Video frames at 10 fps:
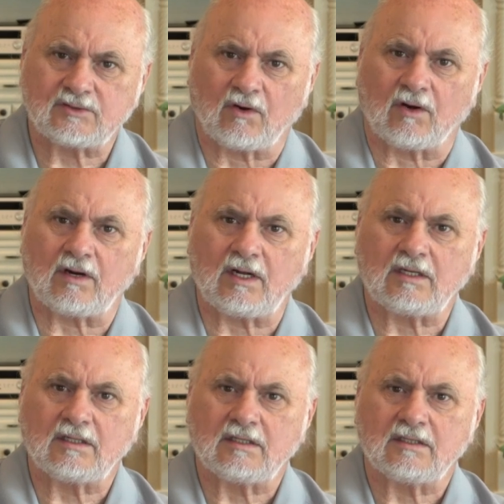
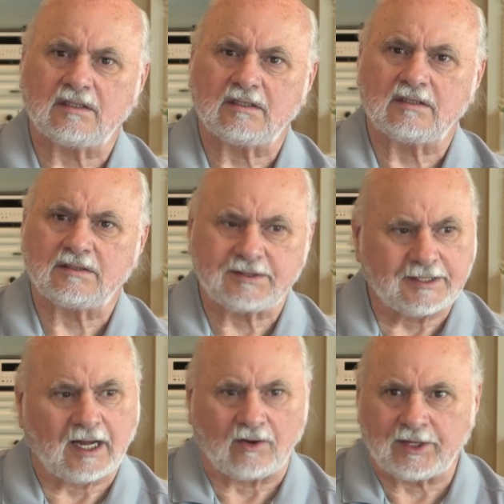Torah.
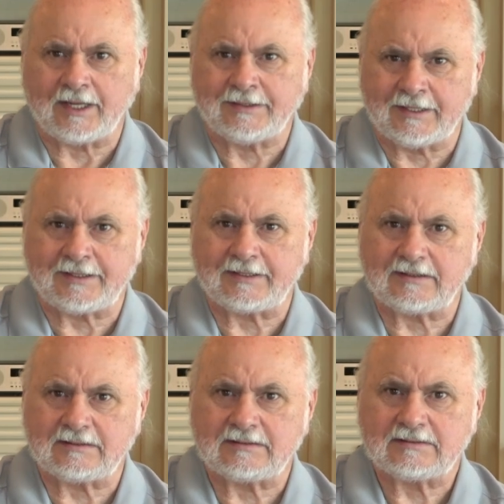See how they did
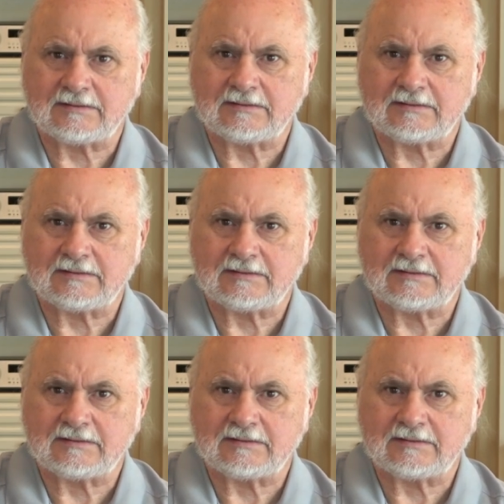it.